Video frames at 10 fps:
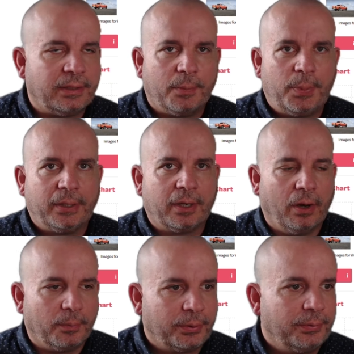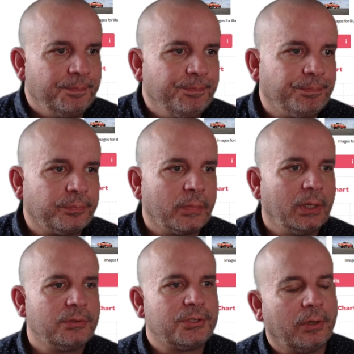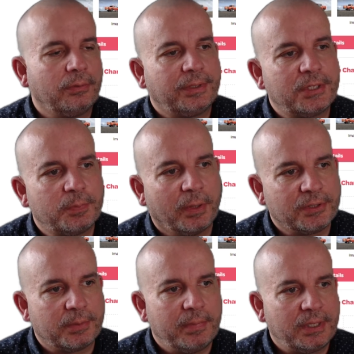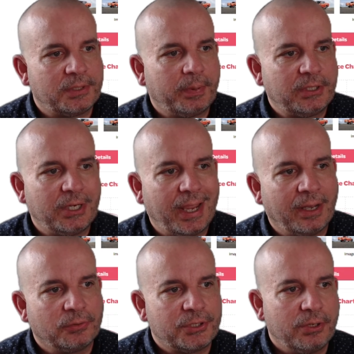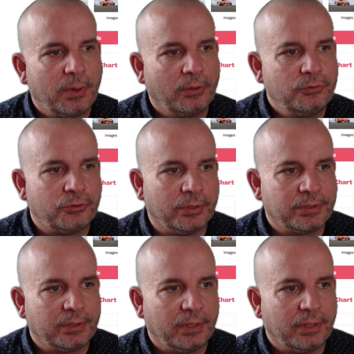the pickup. So this month's a Mitsubishi L200,